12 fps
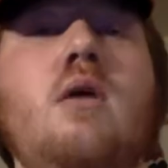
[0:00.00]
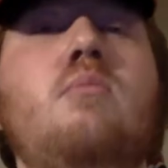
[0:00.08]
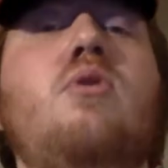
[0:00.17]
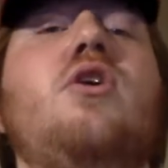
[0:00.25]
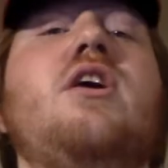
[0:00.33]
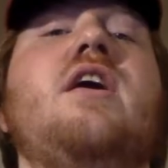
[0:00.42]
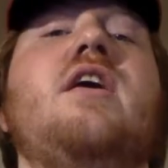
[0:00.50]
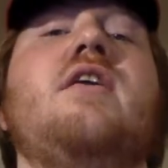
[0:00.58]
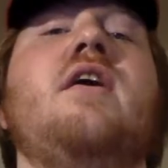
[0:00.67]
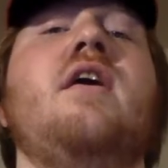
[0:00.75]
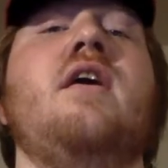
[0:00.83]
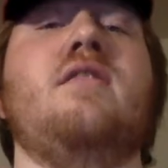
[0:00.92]
putting in
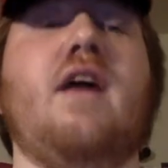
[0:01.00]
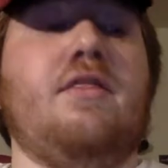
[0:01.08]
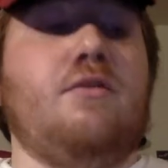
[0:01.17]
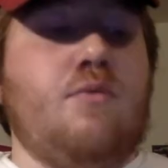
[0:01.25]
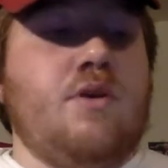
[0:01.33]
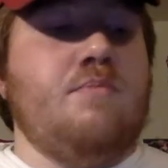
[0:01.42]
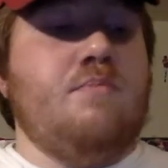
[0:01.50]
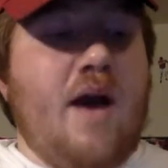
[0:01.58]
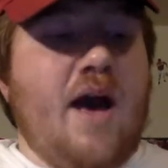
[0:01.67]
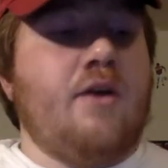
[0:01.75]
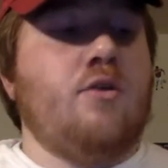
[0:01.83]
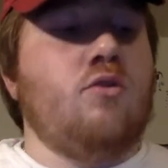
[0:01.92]
that
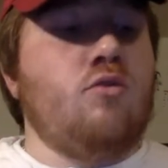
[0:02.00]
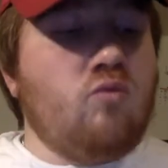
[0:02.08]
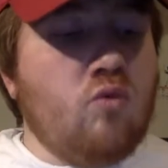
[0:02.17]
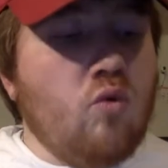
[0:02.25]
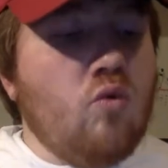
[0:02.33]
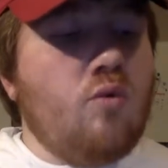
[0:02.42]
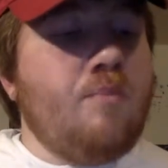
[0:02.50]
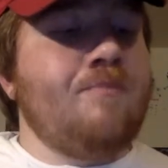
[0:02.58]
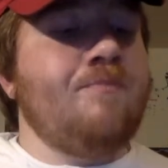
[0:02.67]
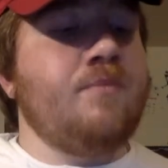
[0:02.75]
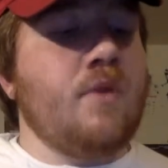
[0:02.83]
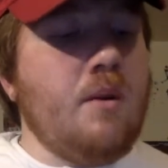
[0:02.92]
three-batter rule.
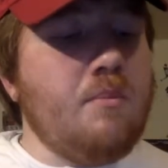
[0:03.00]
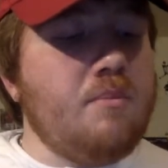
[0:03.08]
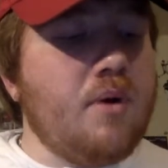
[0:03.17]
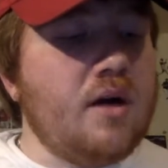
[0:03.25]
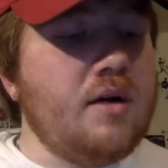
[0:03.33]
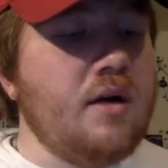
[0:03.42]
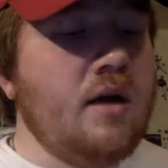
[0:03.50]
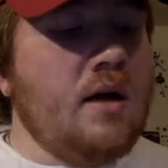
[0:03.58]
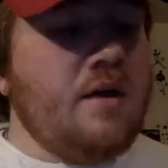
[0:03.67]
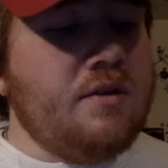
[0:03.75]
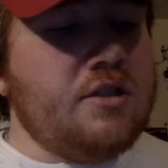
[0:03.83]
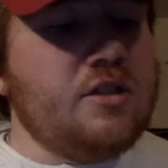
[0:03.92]
But
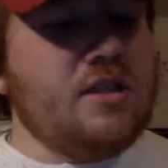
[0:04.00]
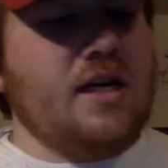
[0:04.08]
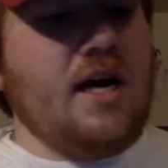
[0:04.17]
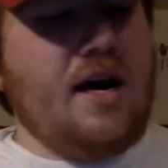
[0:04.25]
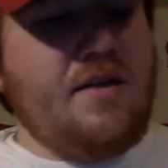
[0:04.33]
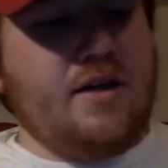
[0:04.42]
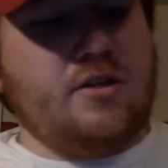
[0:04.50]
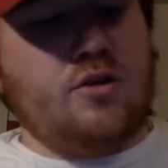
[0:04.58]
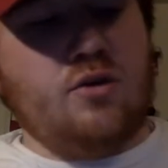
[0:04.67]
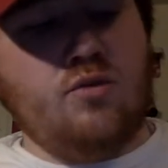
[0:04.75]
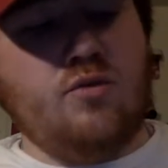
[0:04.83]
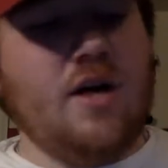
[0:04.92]
this is a guy that,
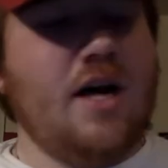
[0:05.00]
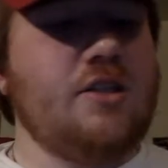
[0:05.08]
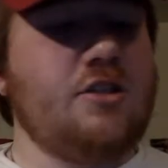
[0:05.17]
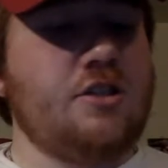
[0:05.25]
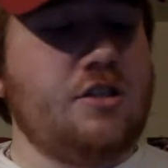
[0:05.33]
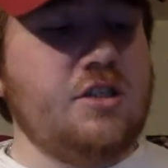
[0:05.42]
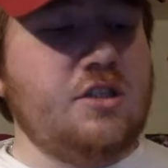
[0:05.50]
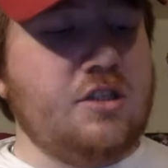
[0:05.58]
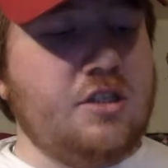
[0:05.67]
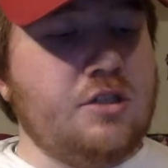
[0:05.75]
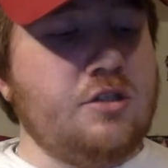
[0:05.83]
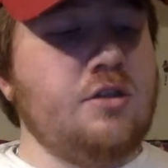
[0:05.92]
too, not just this
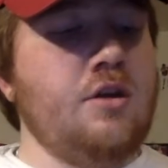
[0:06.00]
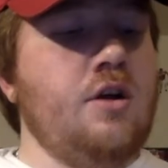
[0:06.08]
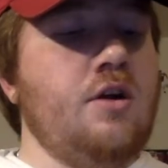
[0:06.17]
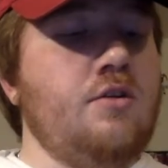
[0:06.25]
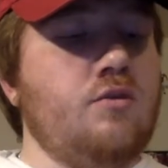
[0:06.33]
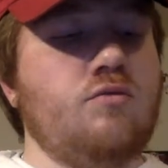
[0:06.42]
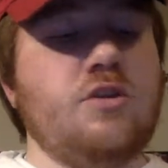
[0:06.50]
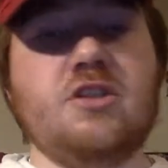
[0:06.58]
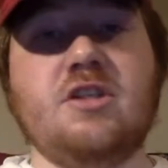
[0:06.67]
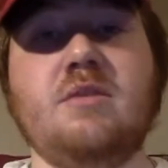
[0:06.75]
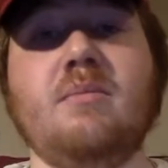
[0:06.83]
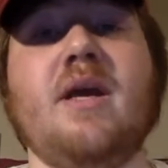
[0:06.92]
season, the
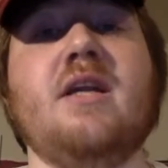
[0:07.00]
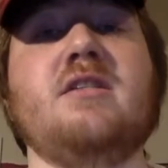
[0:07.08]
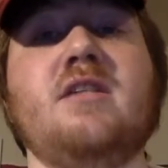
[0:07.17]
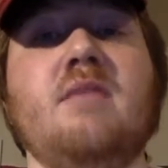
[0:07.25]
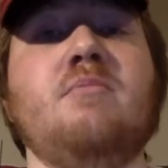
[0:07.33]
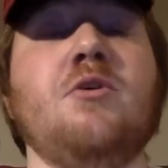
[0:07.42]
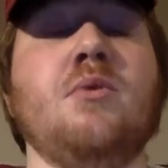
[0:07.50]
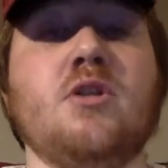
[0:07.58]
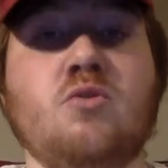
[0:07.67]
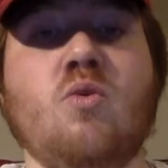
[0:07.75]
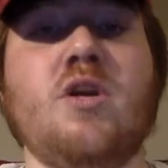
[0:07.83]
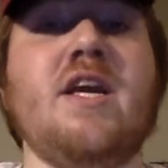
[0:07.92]
reason he made his debut at
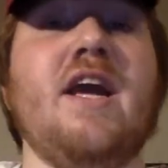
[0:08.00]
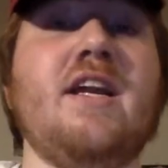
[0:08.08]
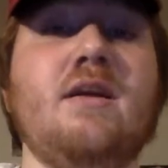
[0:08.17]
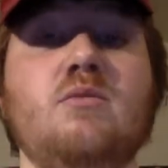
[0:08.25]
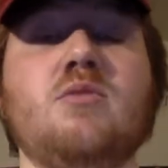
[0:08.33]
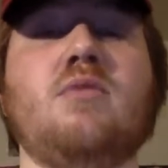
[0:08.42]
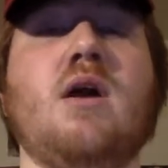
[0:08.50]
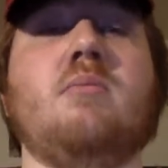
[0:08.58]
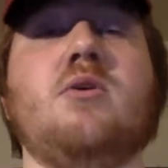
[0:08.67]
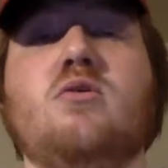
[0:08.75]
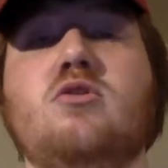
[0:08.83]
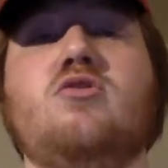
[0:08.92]
twenty-eight, he was
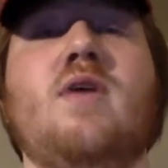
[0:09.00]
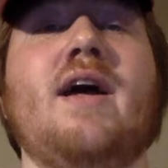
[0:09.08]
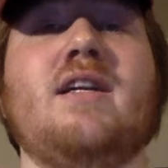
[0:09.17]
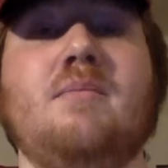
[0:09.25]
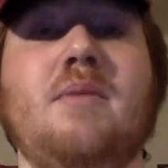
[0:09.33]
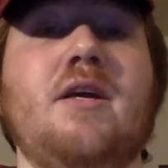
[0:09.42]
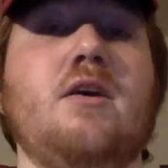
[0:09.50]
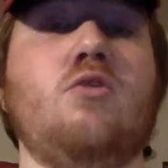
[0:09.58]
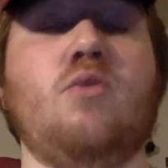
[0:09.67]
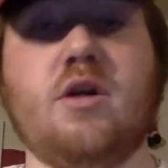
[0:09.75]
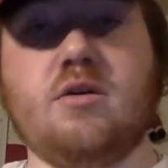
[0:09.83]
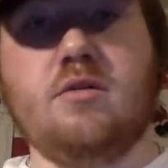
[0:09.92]
probably on track to make it
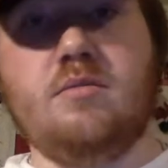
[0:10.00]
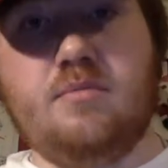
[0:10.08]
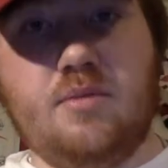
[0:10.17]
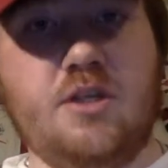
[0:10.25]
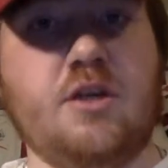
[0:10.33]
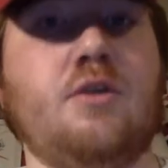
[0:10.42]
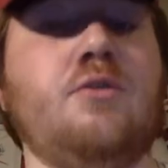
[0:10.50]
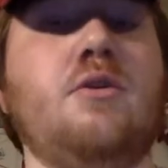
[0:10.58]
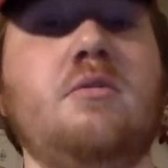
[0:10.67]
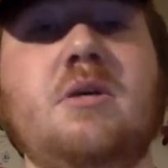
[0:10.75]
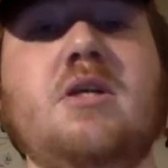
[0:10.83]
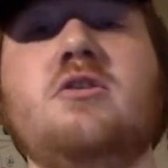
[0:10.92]
quicker,
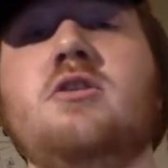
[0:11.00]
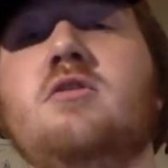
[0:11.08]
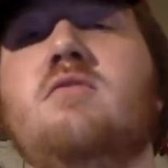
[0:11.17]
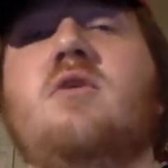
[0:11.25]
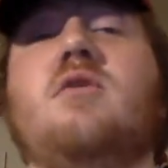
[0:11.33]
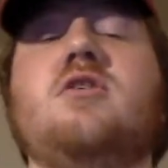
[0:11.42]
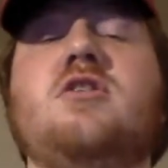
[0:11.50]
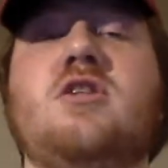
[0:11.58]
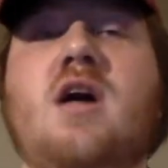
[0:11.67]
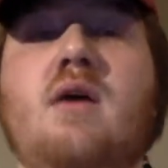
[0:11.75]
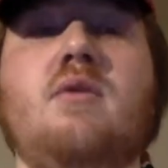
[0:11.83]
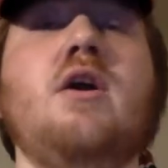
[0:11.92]
particularly because he's a very
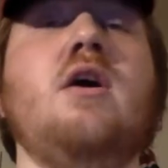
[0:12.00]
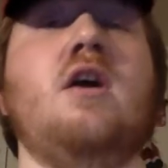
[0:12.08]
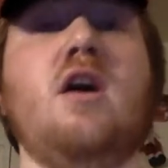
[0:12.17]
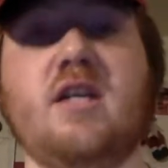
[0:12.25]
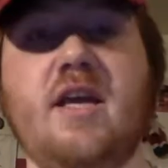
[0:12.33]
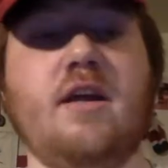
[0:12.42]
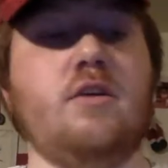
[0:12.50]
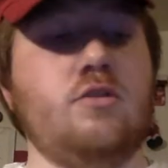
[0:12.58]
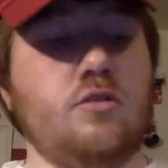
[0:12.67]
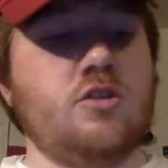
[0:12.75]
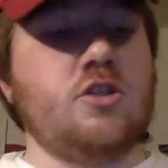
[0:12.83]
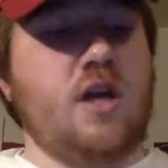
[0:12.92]
solid, again,
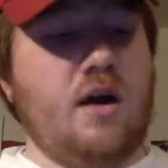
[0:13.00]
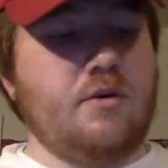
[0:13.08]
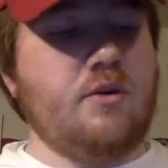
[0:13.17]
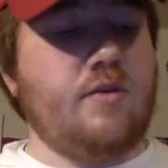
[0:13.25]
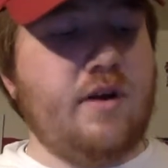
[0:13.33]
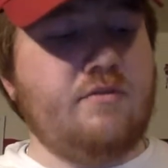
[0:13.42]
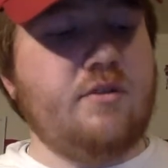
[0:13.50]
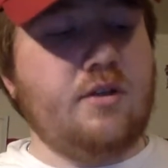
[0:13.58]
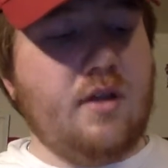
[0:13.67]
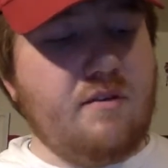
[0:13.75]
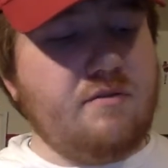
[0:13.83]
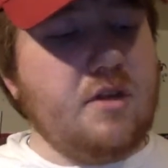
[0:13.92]
good, solid, crafty
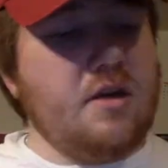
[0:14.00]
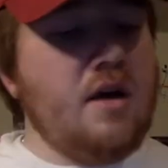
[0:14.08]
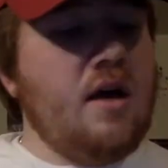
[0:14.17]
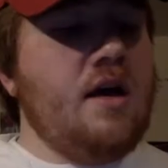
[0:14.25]
lefty.